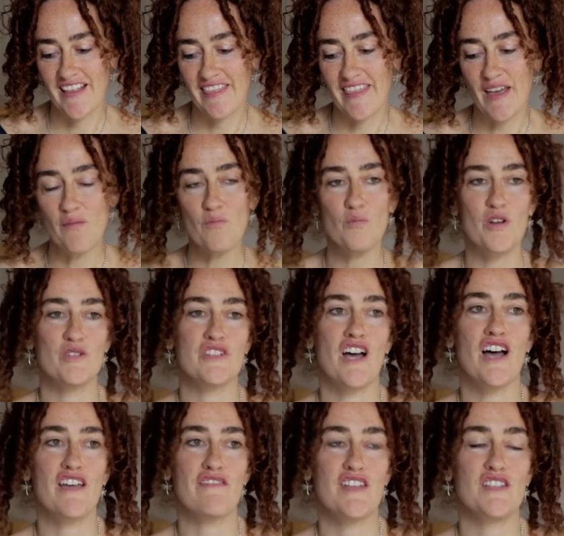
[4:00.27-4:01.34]
Then we'll
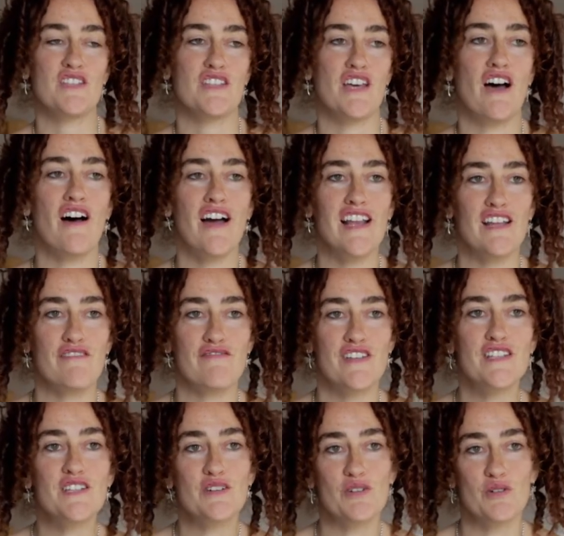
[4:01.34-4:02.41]
dive into the highly
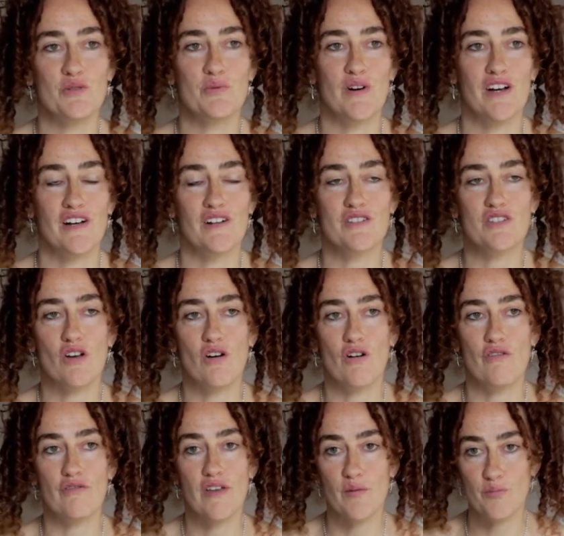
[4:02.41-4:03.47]
physical world
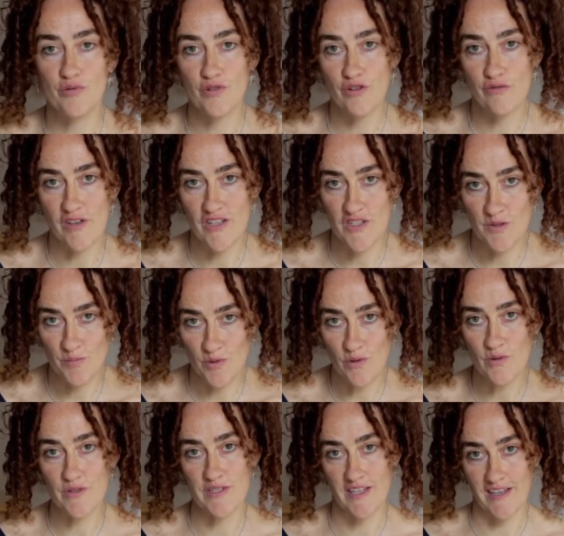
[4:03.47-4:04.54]
of improving
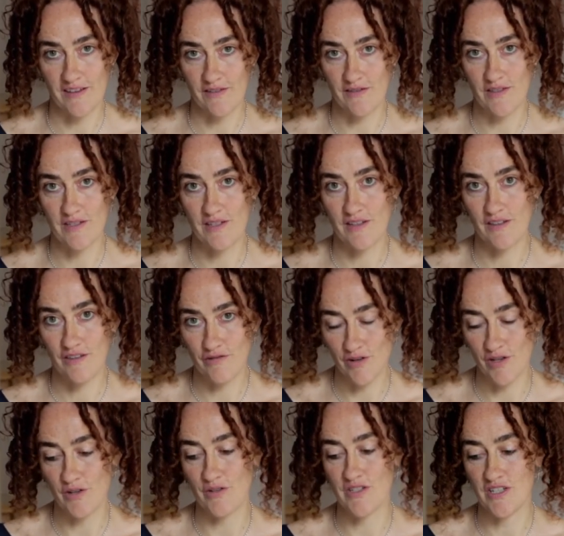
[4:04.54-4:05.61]
sports skills through
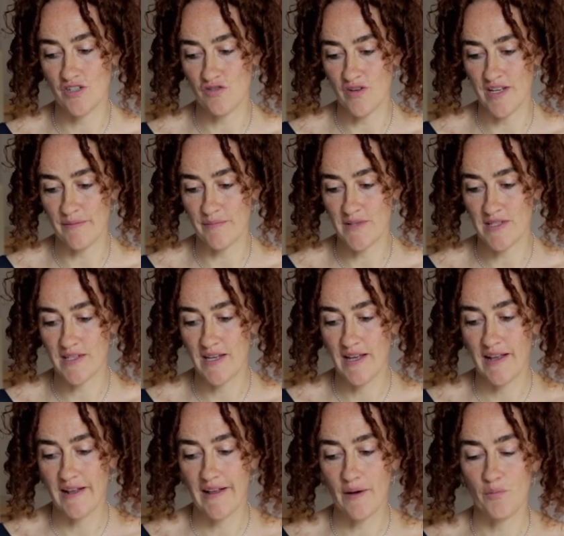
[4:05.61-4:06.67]
lucid dreams,
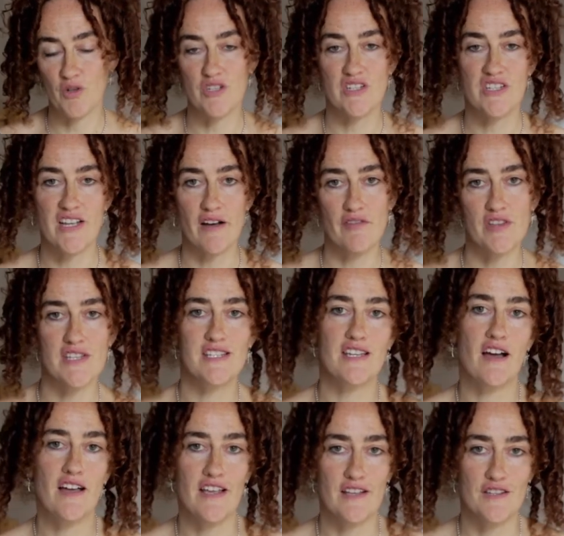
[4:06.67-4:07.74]
and we'll discover the
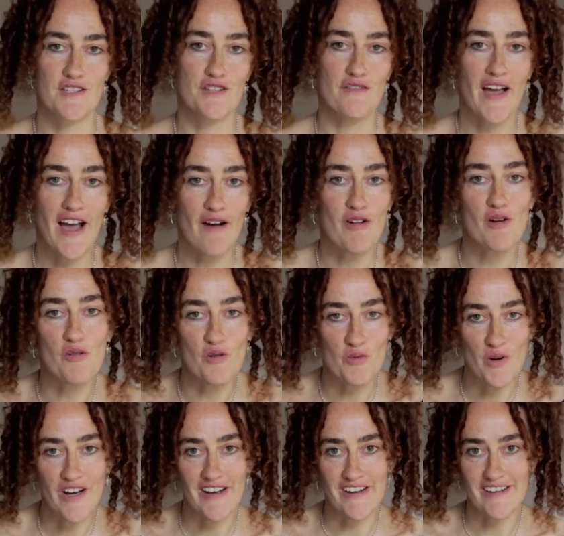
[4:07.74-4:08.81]
science of how it all
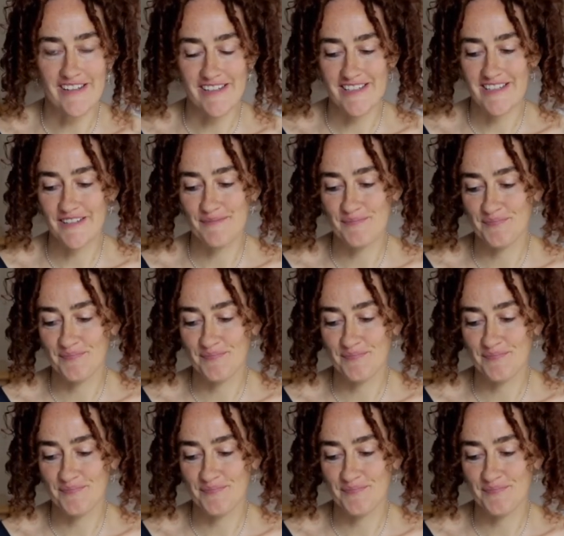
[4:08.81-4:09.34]
works.